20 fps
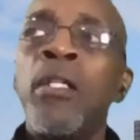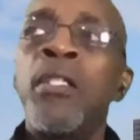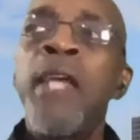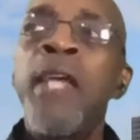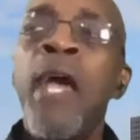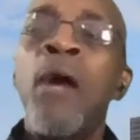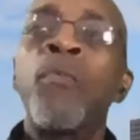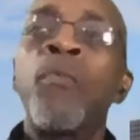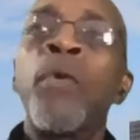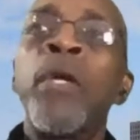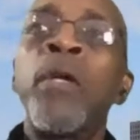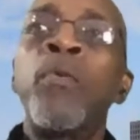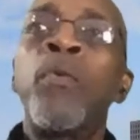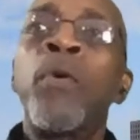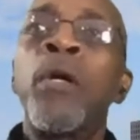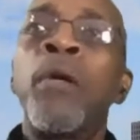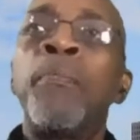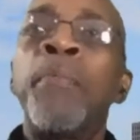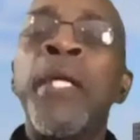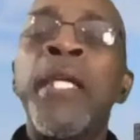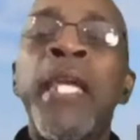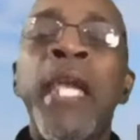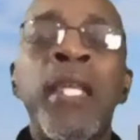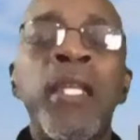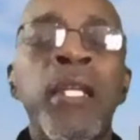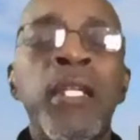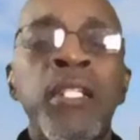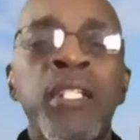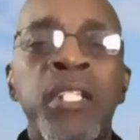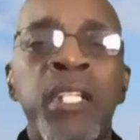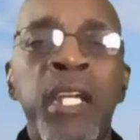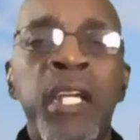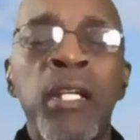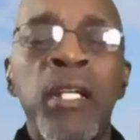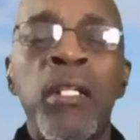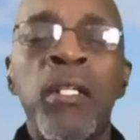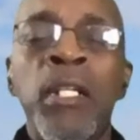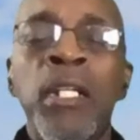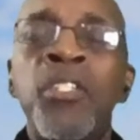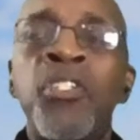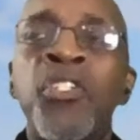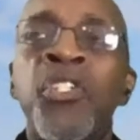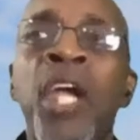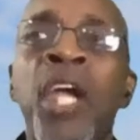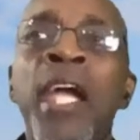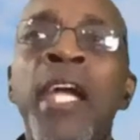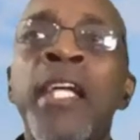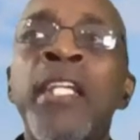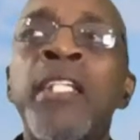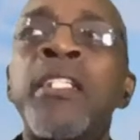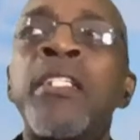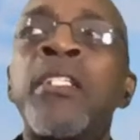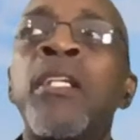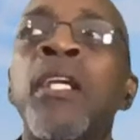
that we will begin to deal and change